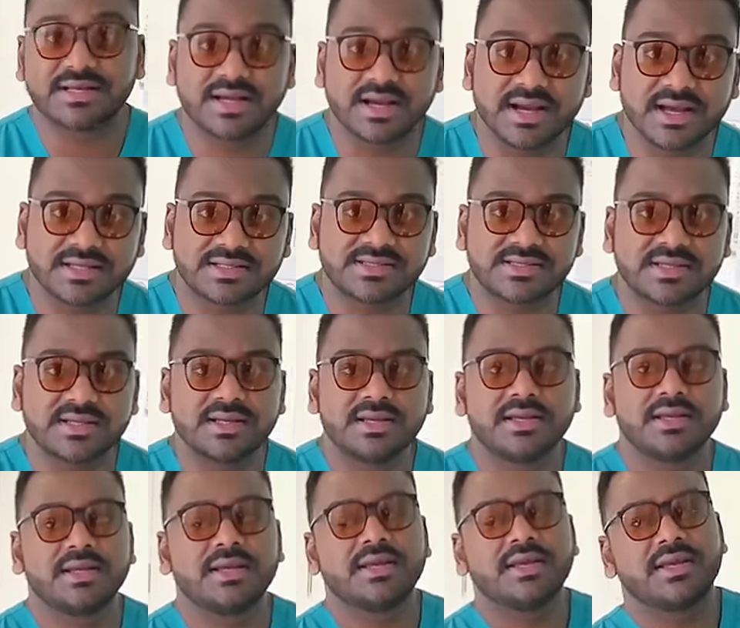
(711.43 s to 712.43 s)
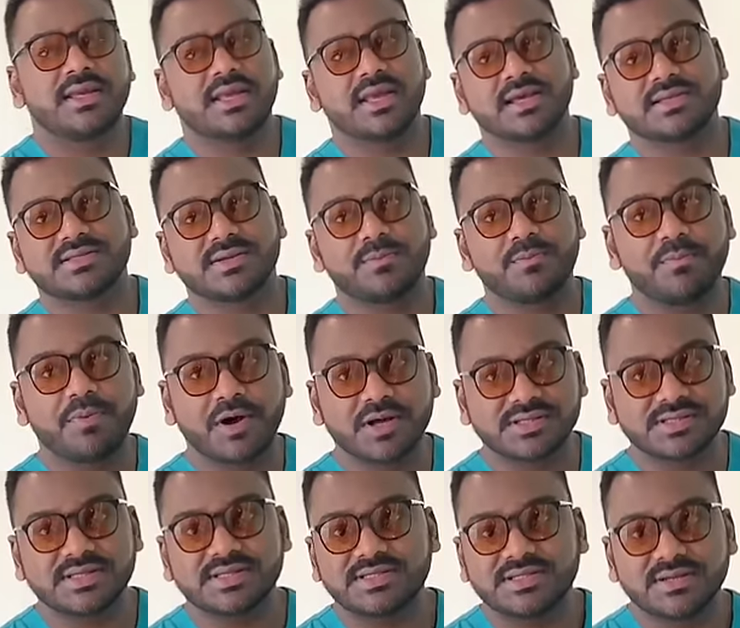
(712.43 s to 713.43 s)
Kurt. He has a
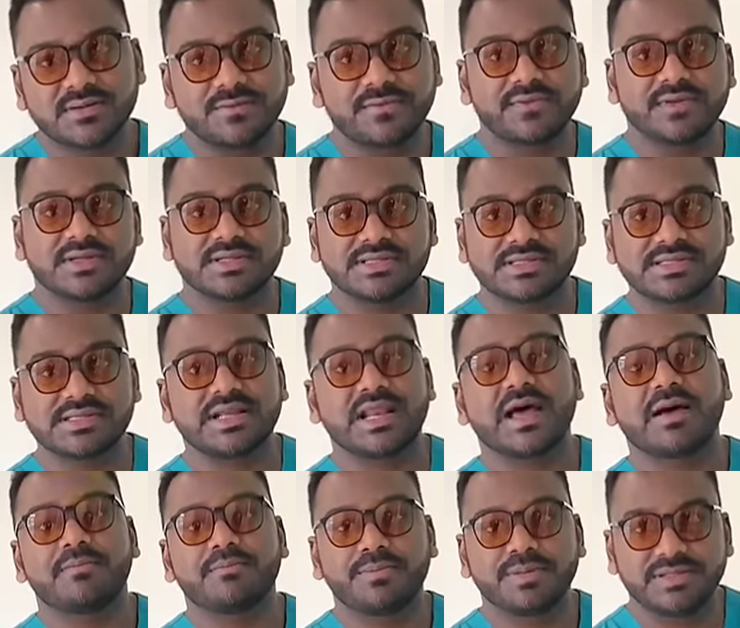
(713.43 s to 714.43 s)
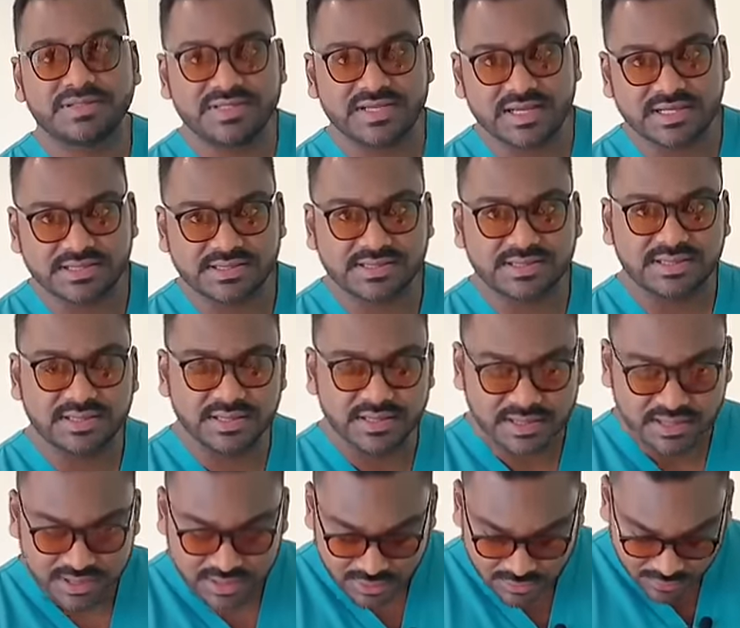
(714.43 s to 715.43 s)
positive slump test,
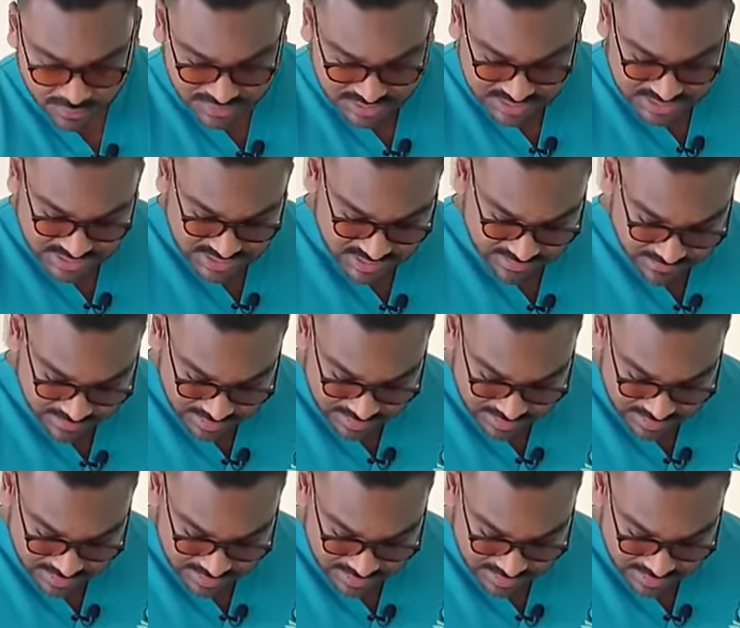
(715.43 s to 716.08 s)
which is giving